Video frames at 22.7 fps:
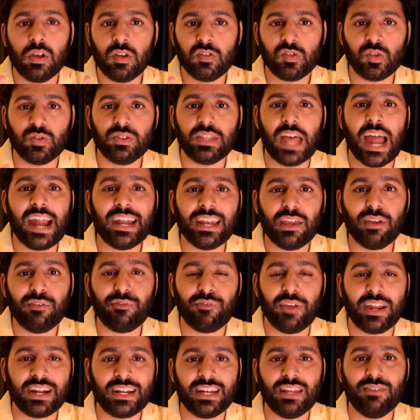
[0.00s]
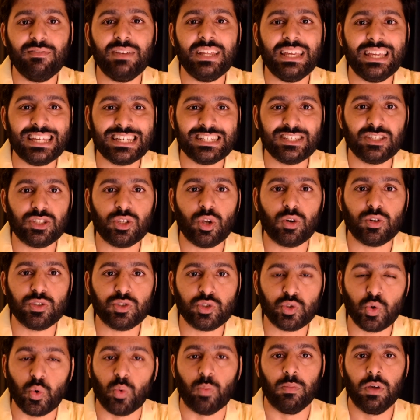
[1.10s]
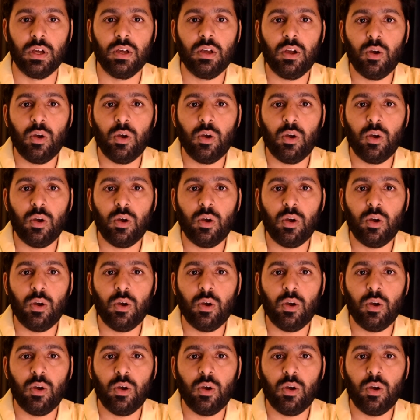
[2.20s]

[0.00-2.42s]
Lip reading: So that effectively is your zoom.